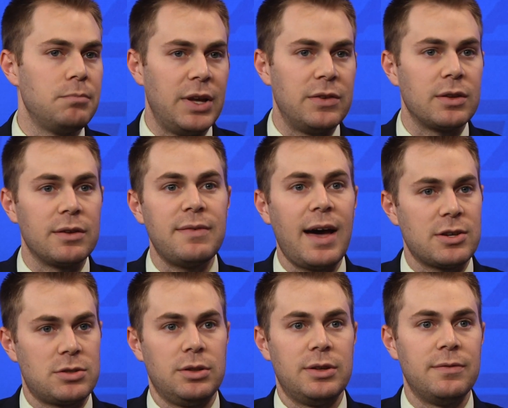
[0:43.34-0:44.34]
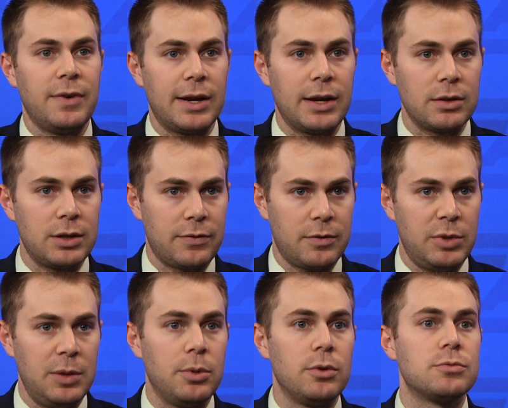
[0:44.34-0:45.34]
basically factional infighting, different
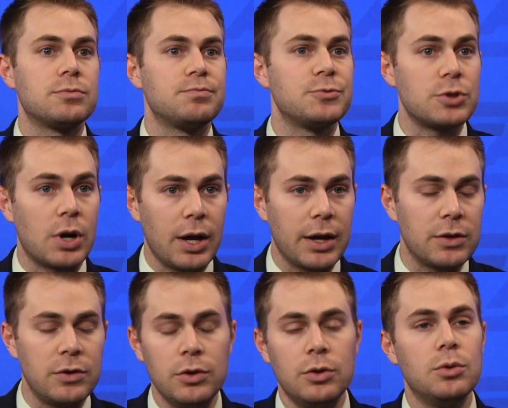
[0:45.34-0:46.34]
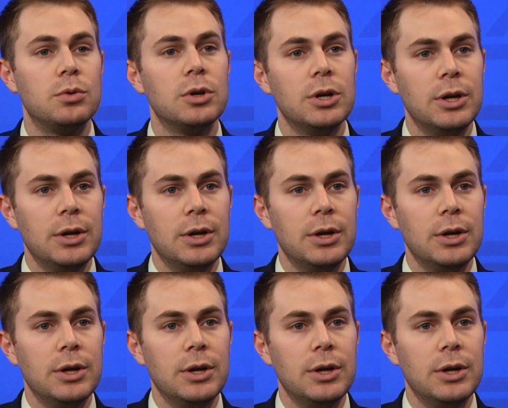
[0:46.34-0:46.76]
people trying to